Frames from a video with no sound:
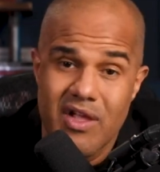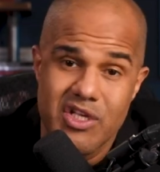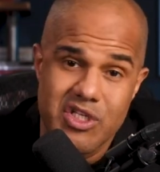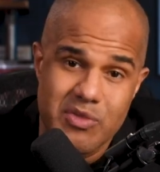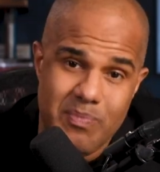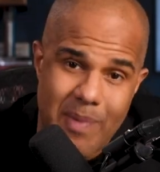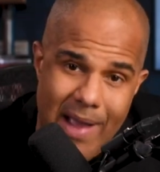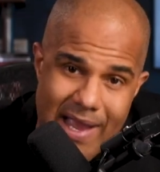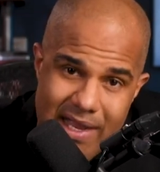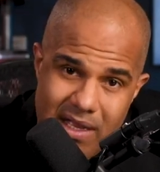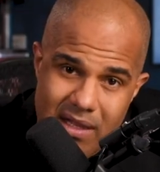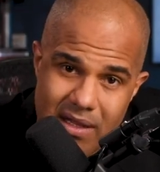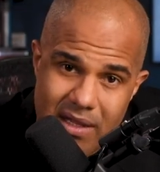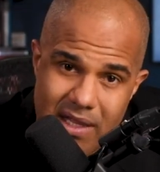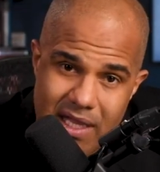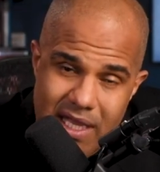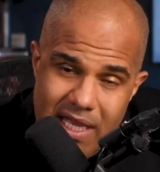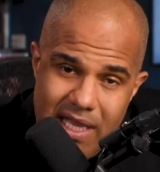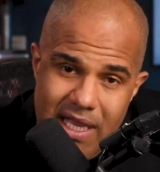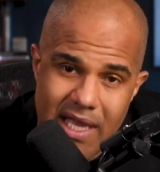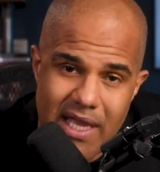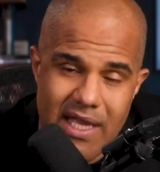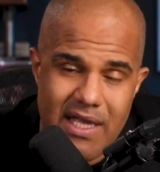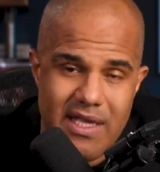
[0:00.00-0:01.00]
Spike
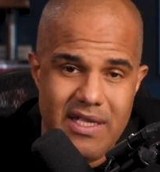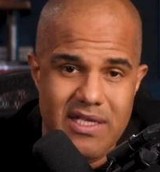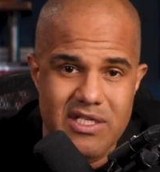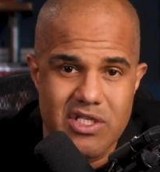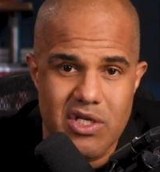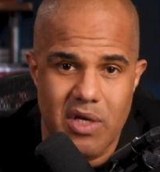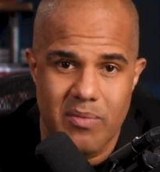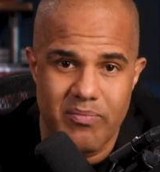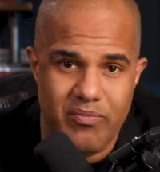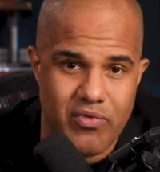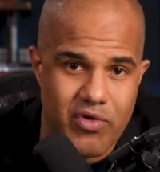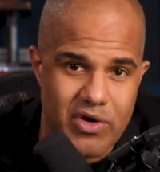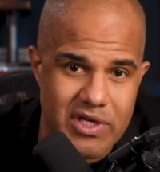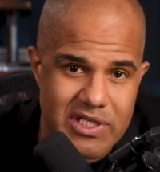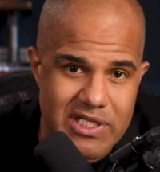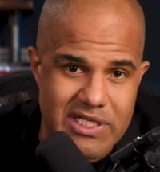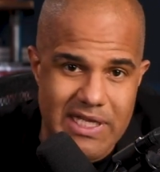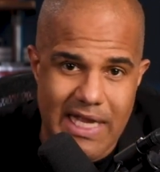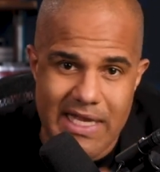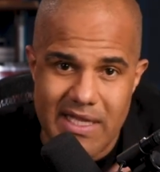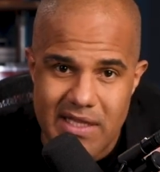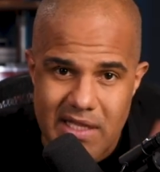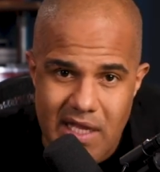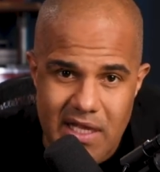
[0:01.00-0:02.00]
Lee is
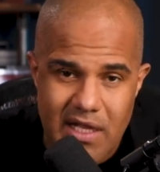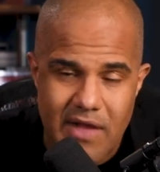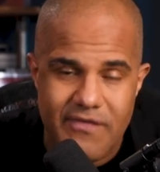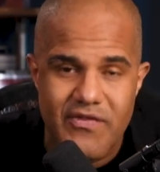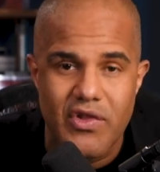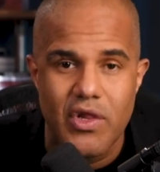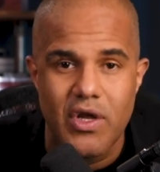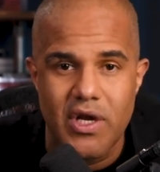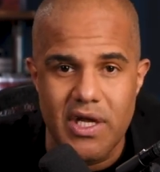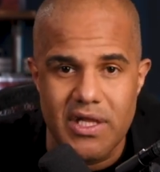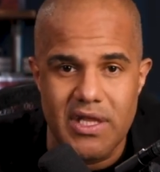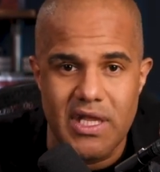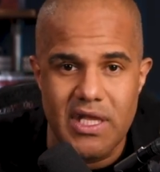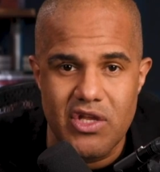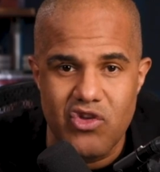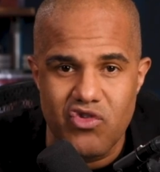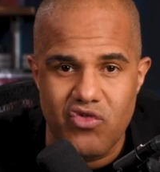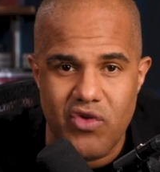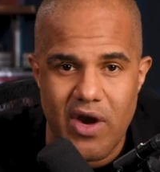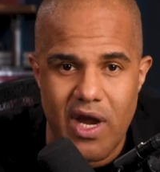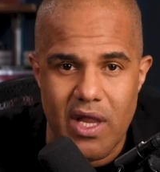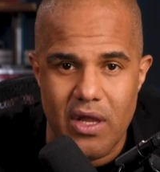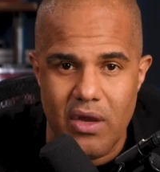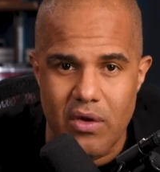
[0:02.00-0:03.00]
presenting. If you look at the
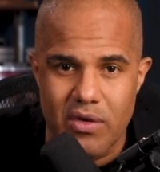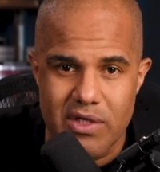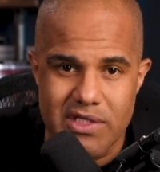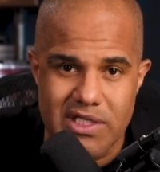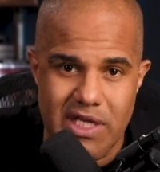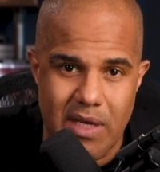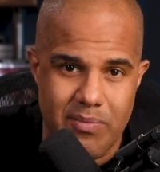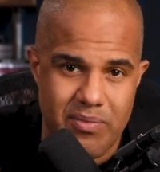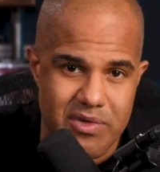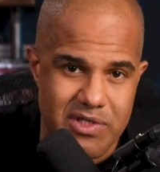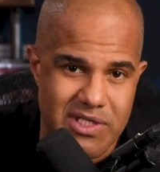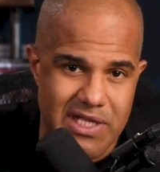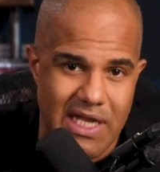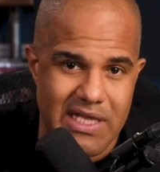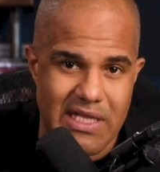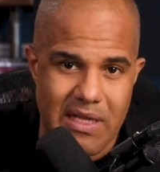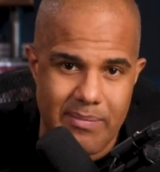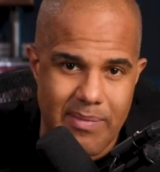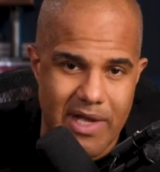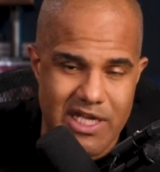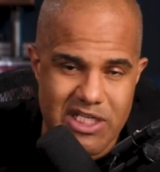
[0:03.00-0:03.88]
trailer, it will say presented